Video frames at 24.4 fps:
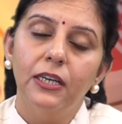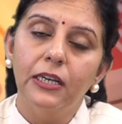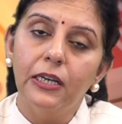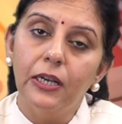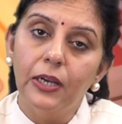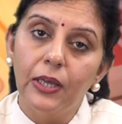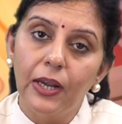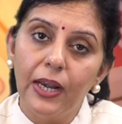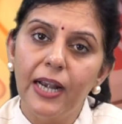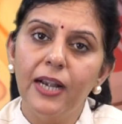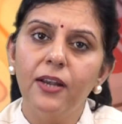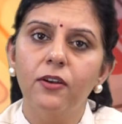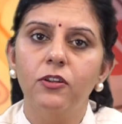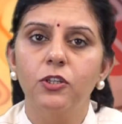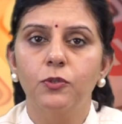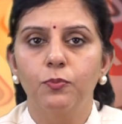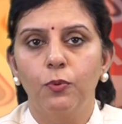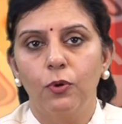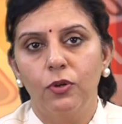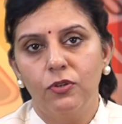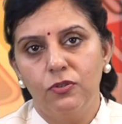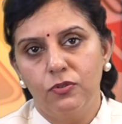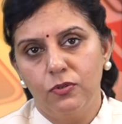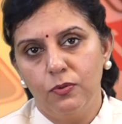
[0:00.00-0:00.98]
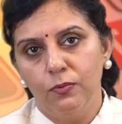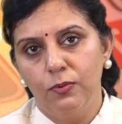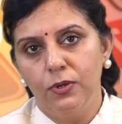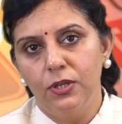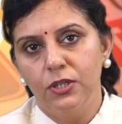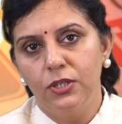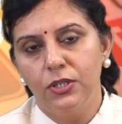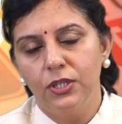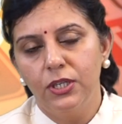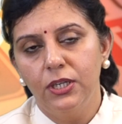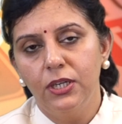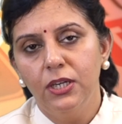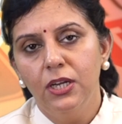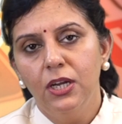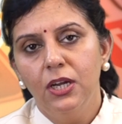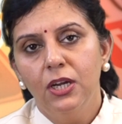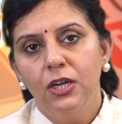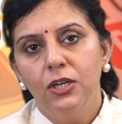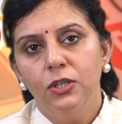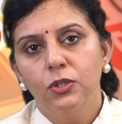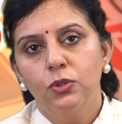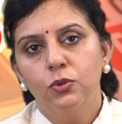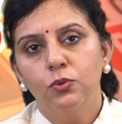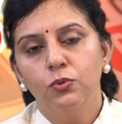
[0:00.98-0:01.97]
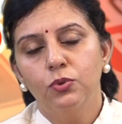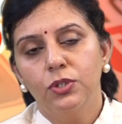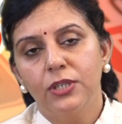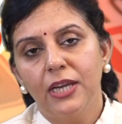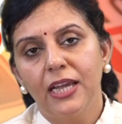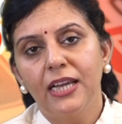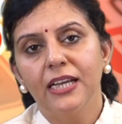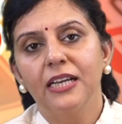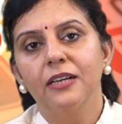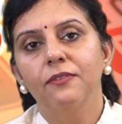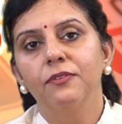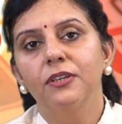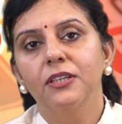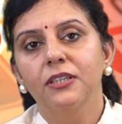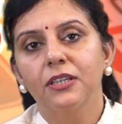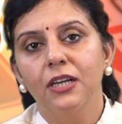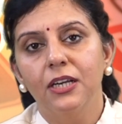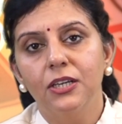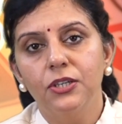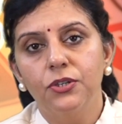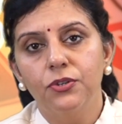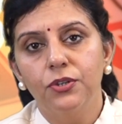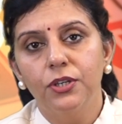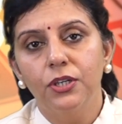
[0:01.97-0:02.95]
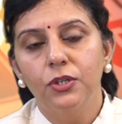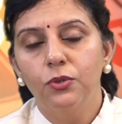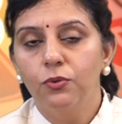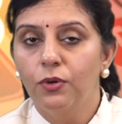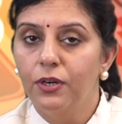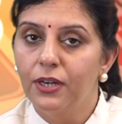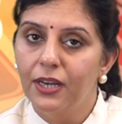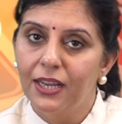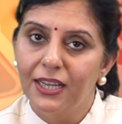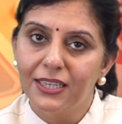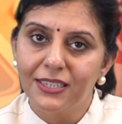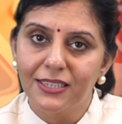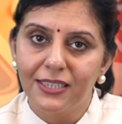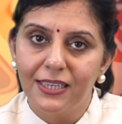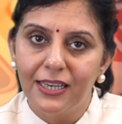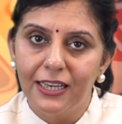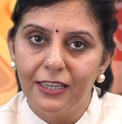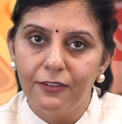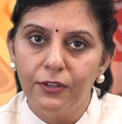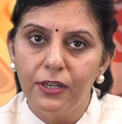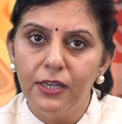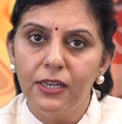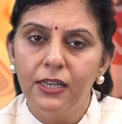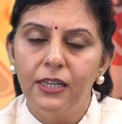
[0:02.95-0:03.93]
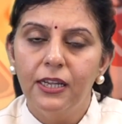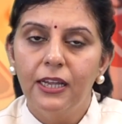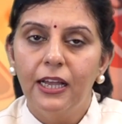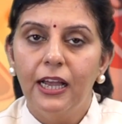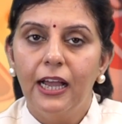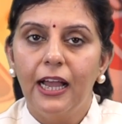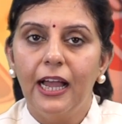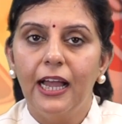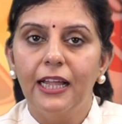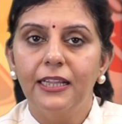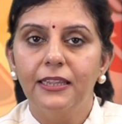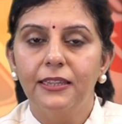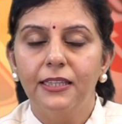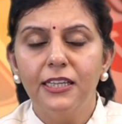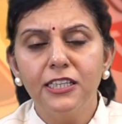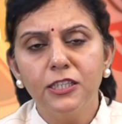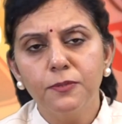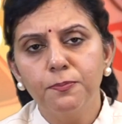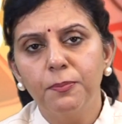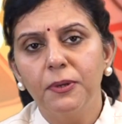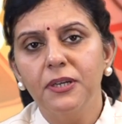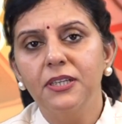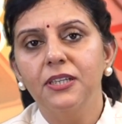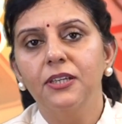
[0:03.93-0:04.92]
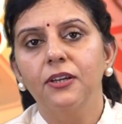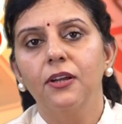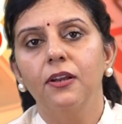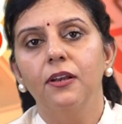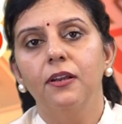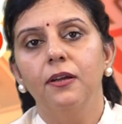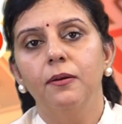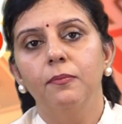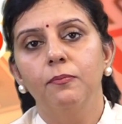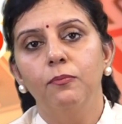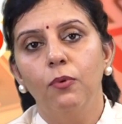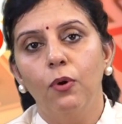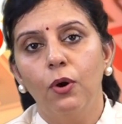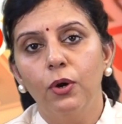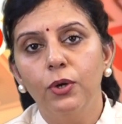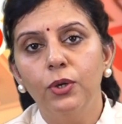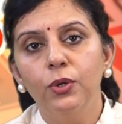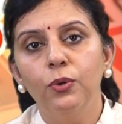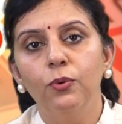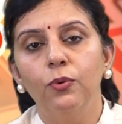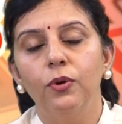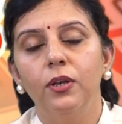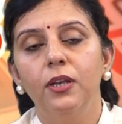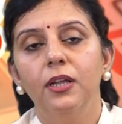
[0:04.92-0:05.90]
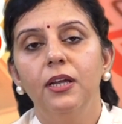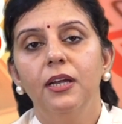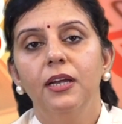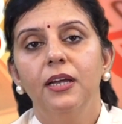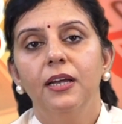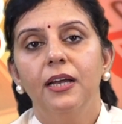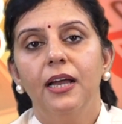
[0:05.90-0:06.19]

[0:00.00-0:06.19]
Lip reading: great responsibility to take our country to a next level, and this particular module,